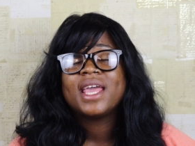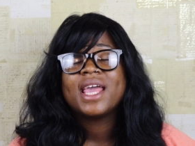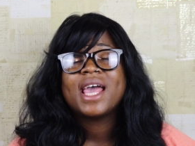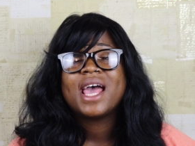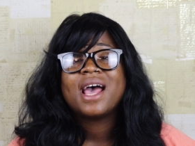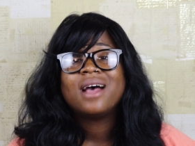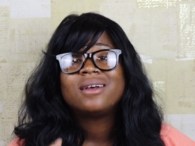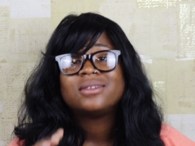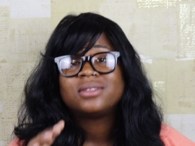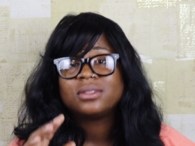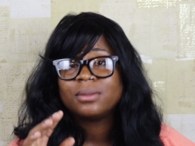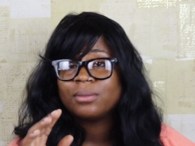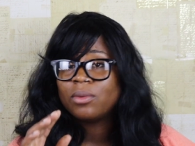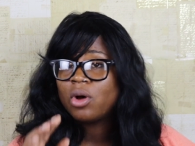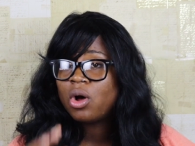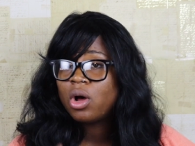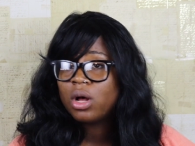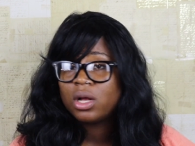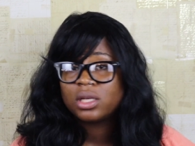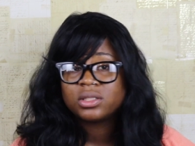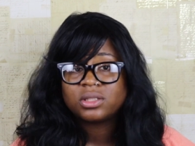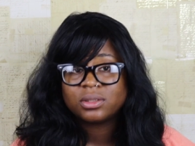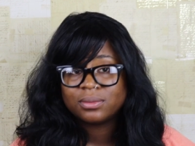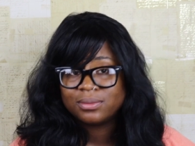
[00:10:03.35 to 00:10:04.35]
have some
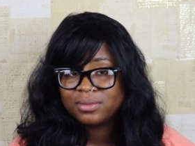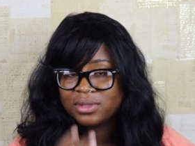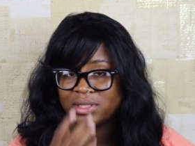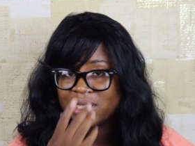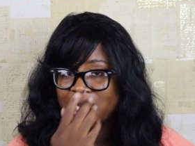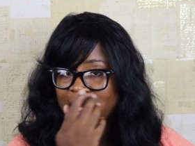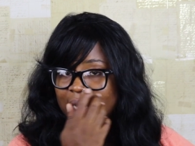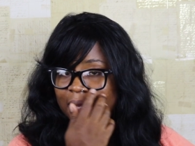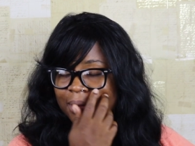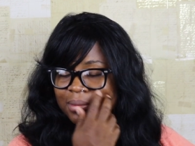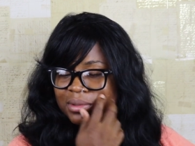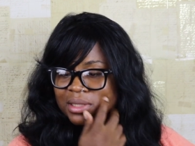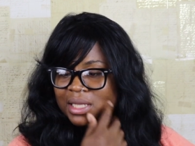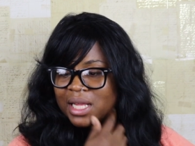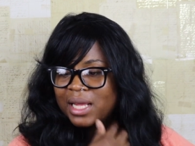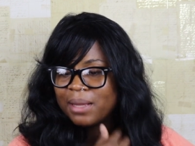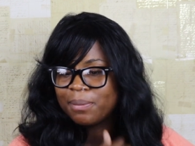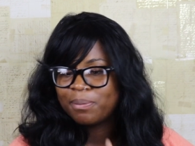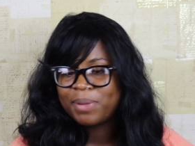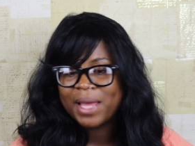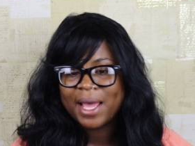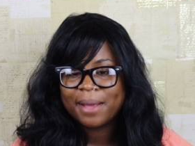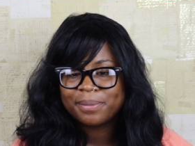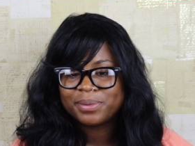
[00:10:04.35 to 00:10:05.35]
awesome jobs,
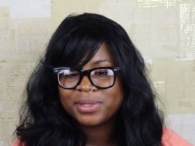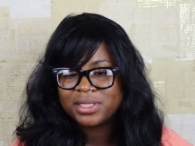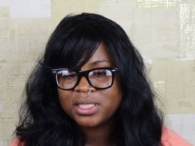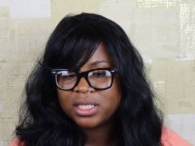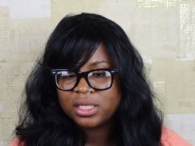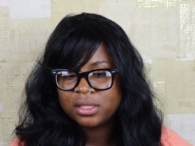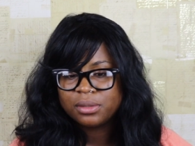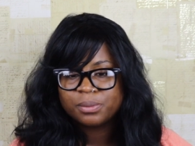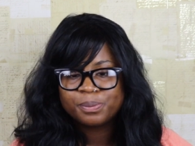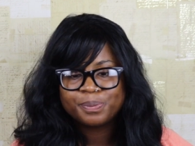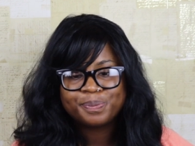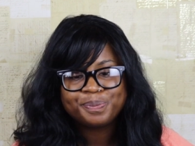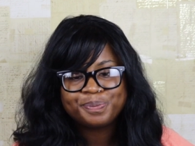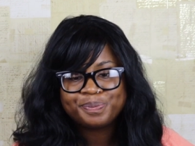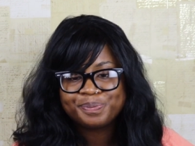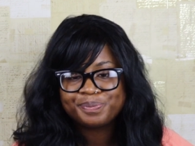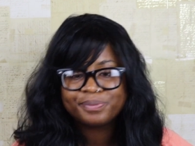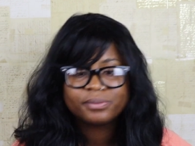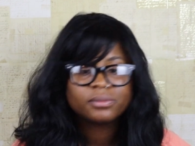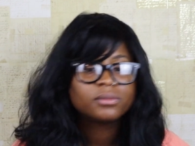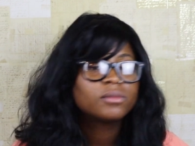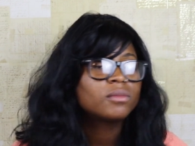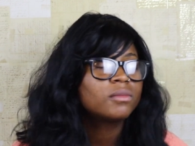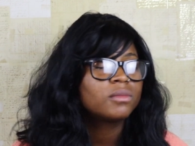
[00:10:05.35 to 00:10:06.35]
like Pepsi,
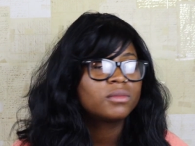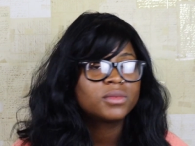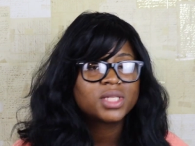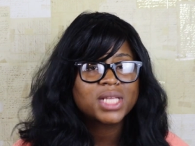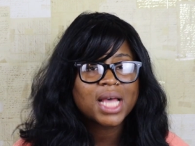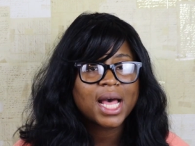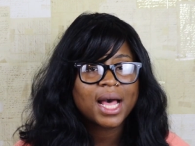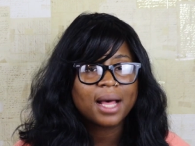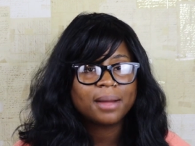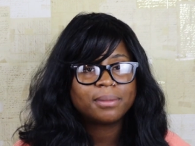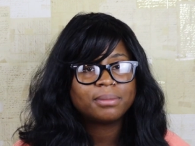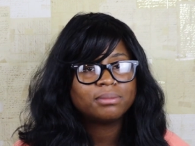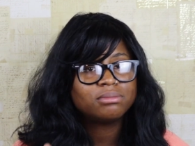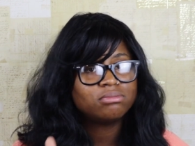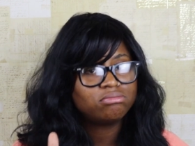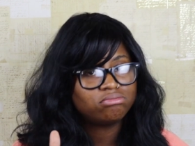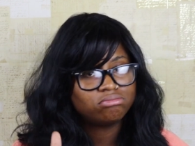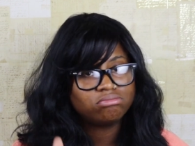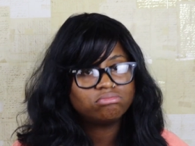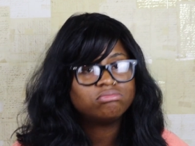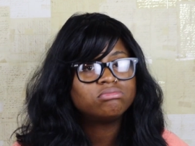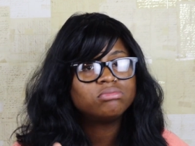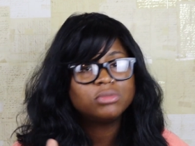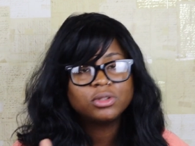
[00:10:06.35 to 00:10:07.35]
top.
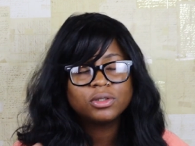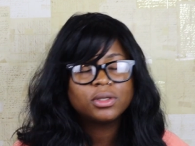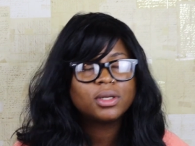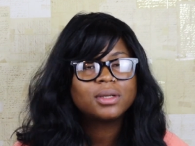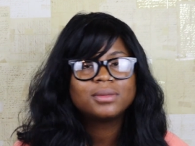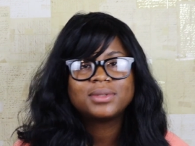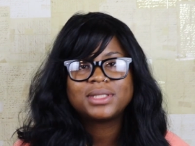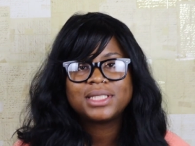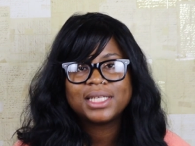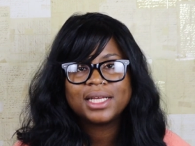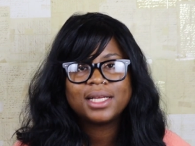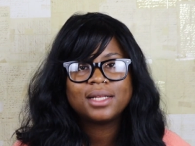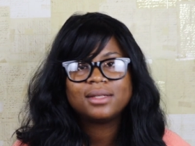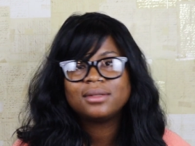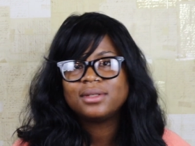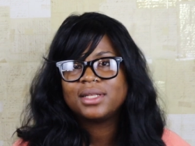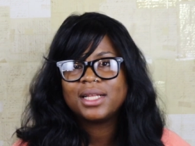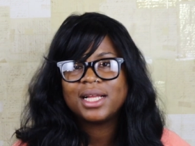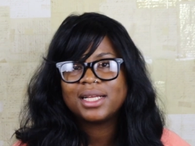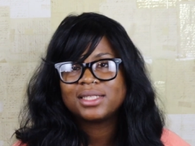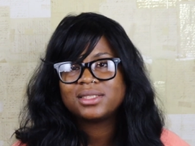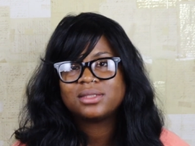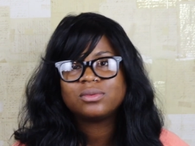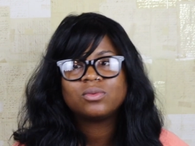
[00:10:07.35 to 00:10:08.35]
You know what I'm saying?
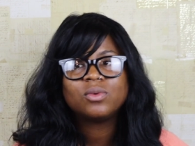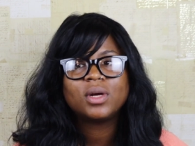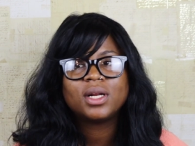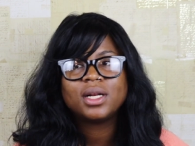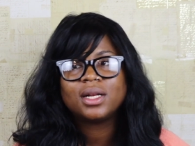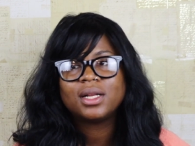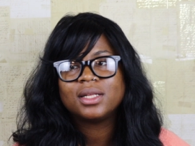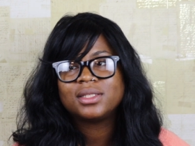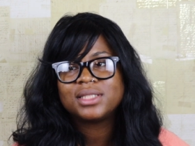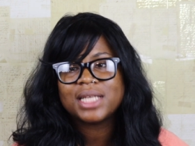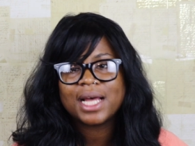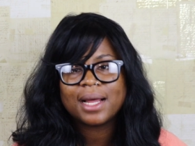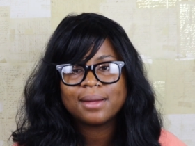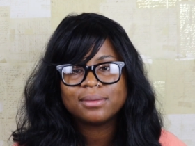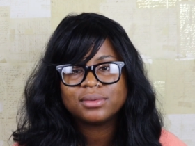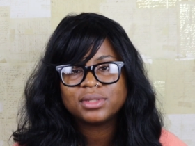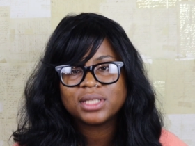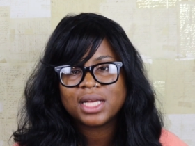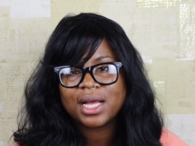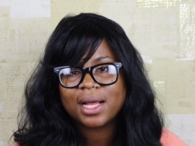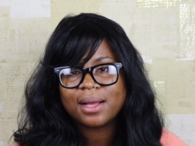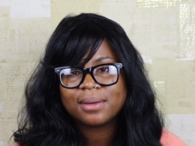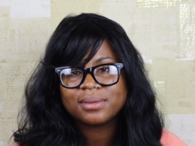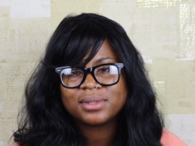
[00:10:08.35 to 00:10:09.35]
That's one of the top
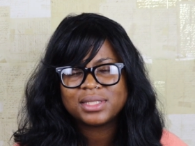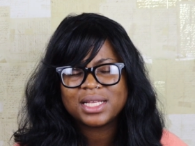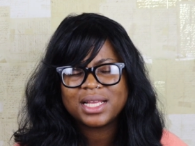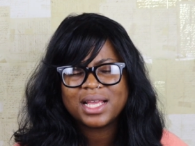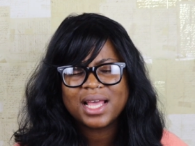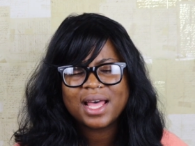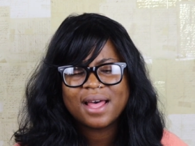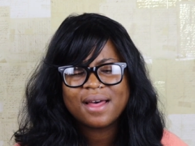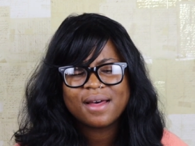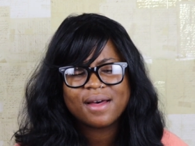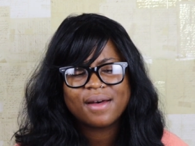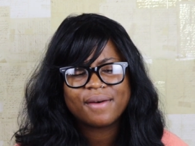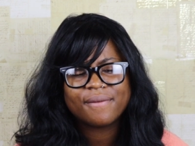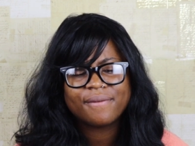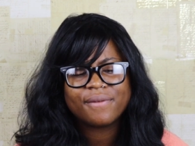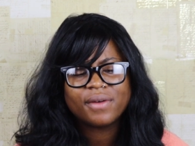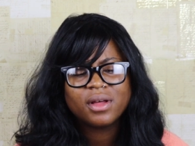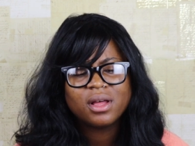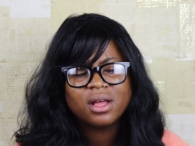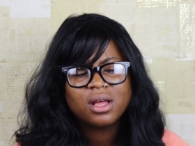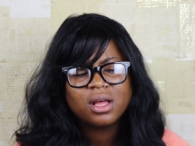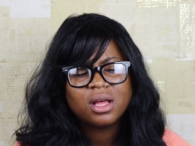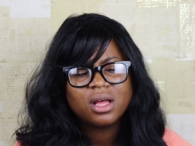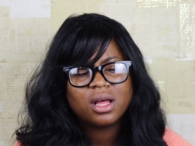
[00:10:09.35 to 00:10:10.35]
jobs. They have
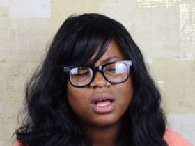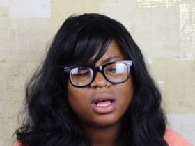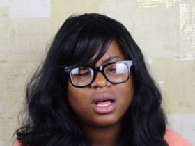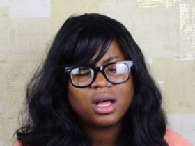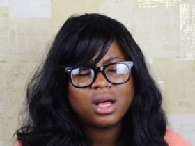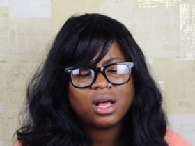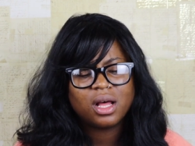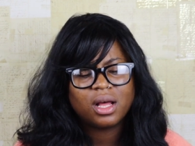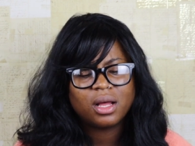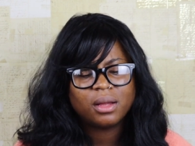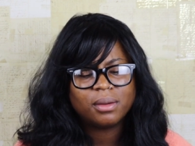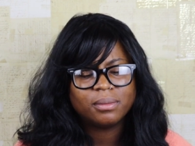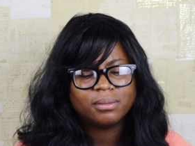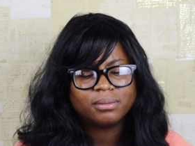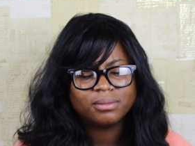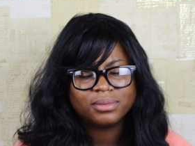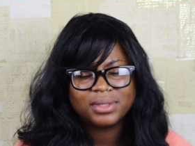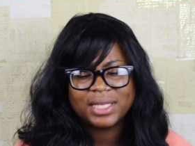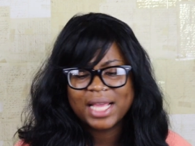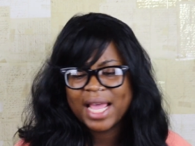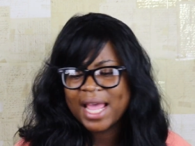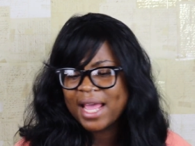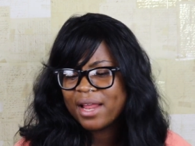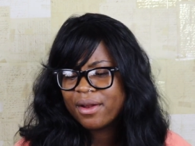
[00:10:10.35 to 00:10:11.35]

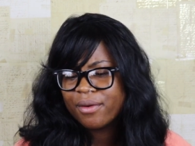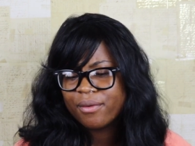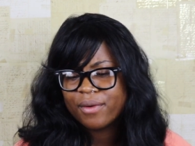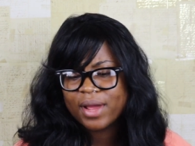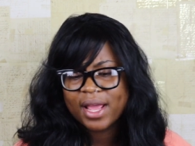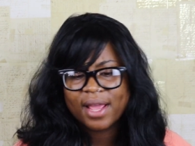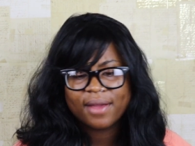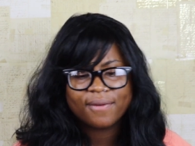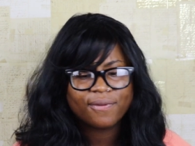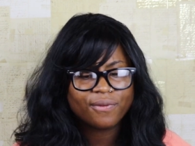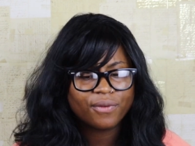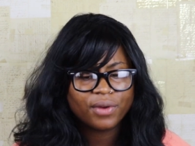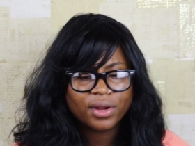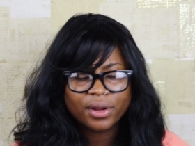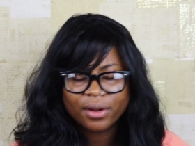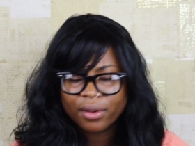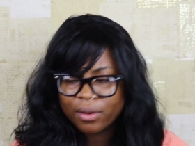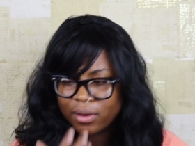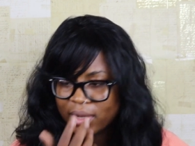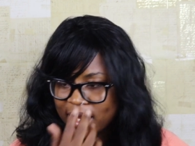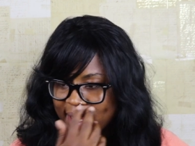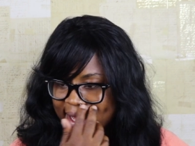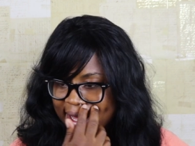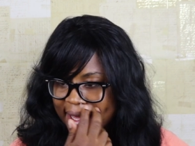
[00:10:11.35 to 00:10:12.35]
Gatorade,
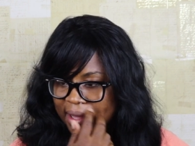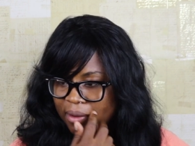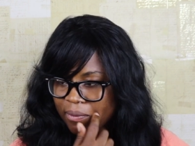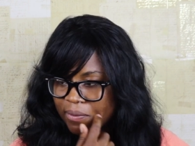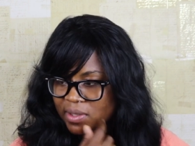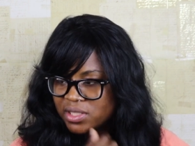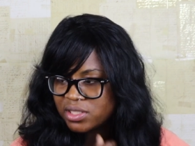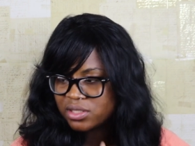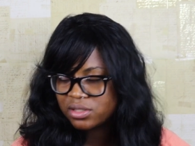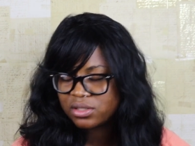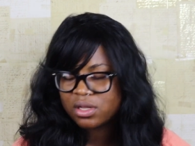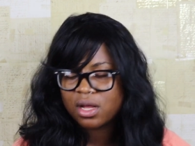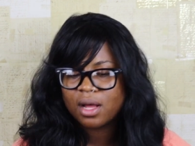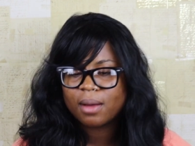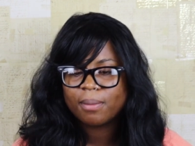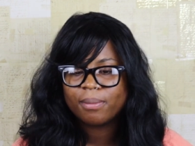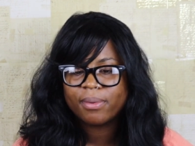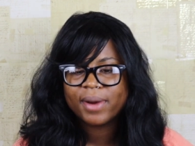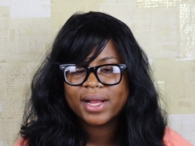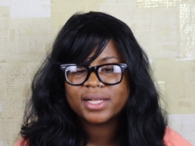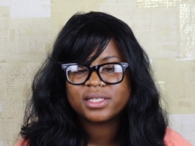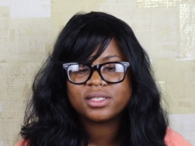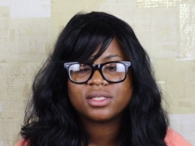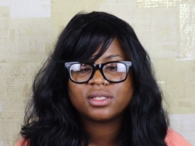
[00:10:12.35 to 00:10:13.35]
Frito-Lay, which is all
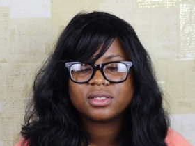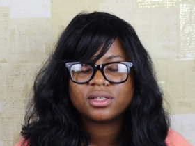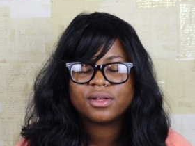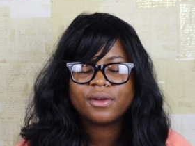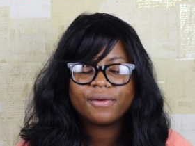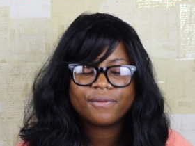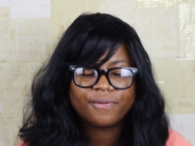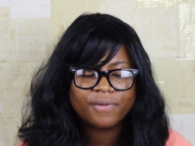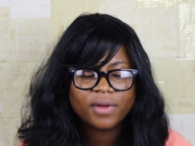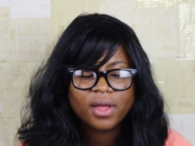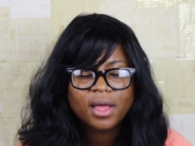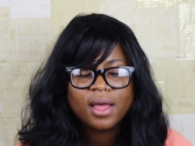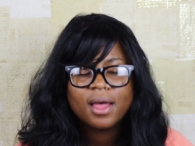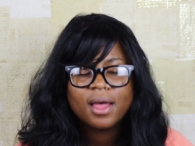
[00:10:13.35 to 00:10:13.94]
branches of